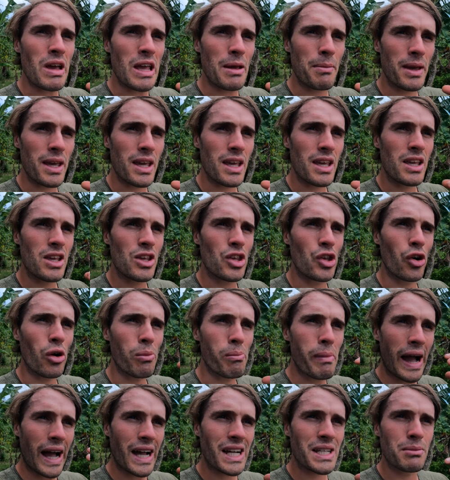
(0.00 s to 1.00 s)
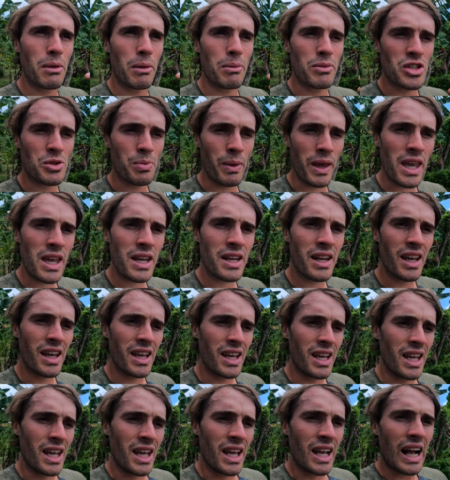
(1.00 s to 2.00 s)
maybe your maximum speed
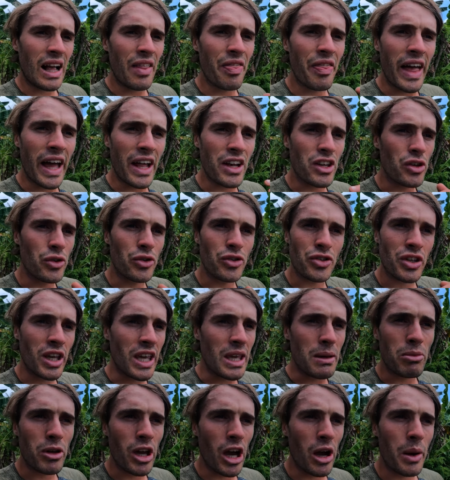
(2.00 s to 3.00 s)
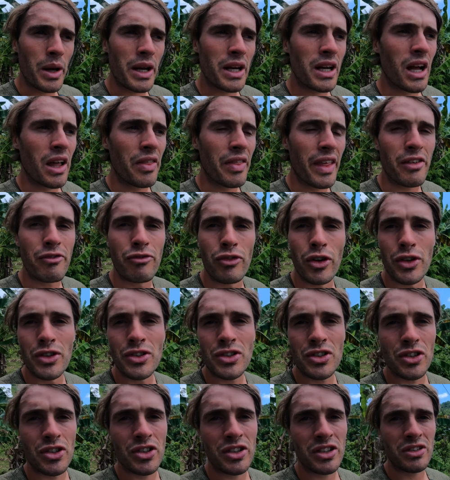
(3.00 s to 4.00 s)
and then you just keep going and then
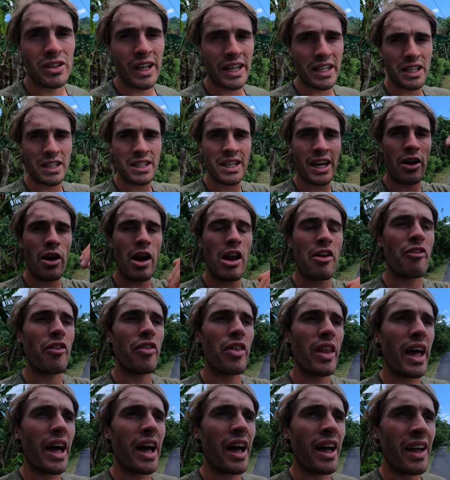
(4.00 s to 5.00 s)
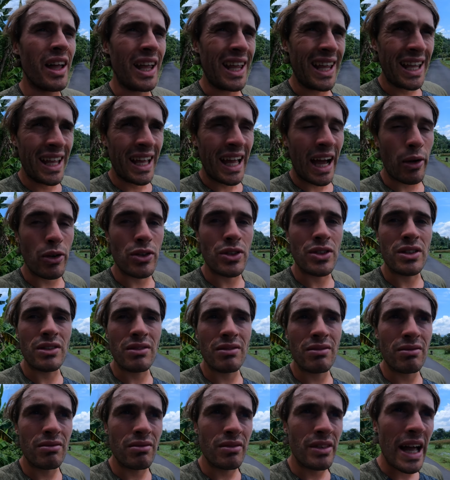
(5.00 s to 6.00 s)
runs just like deteriorate from there. Hows
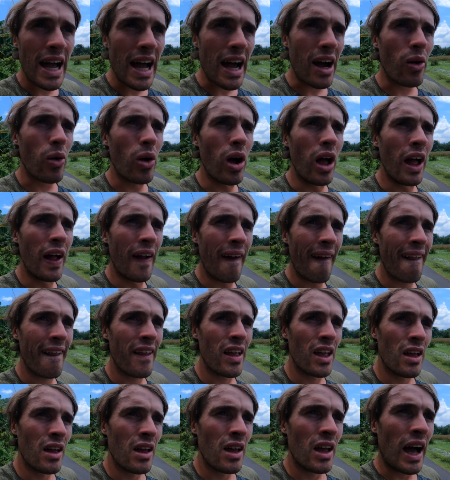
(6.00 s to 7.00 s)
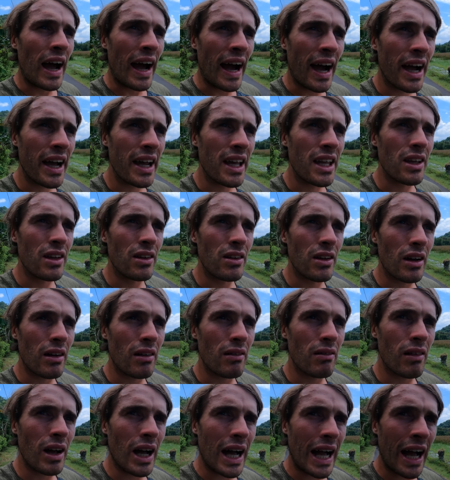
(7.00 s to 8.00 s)
now I
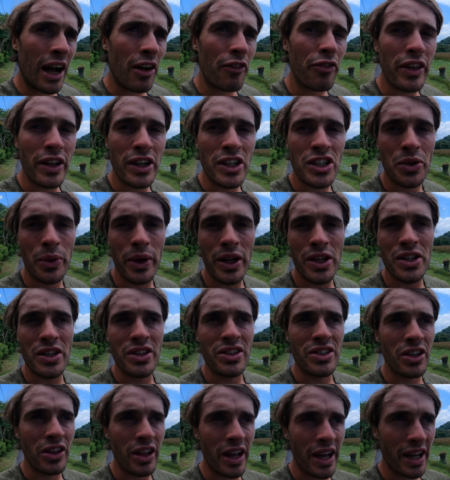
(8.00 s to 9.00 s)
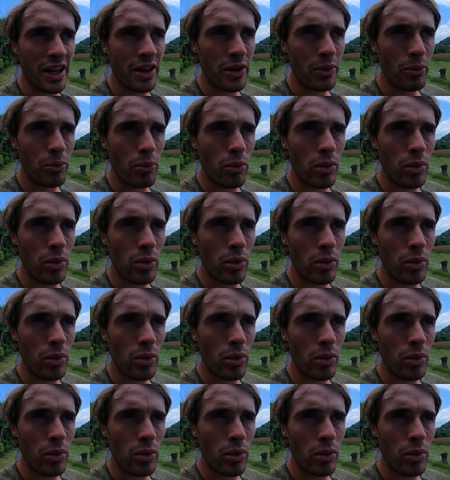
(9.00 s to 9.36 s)
have the intuition to like